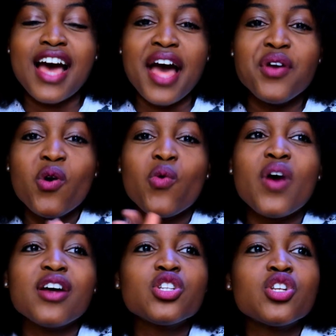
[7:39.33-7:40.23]
I don't
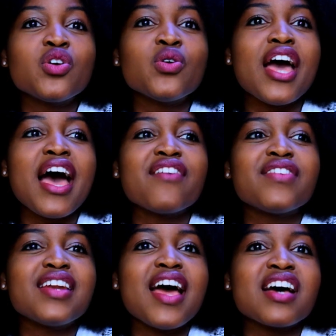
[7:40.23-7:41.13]
want to have
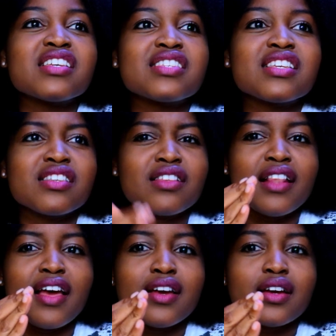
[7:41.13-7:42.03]
it as
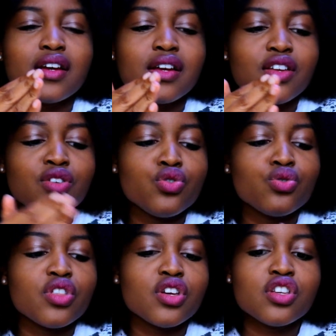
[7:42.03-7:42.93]
like, you
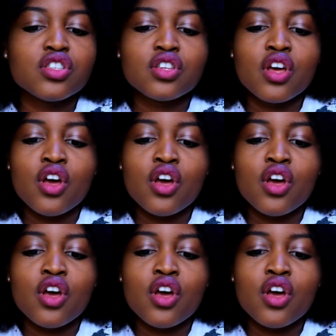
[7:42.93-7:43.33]
do this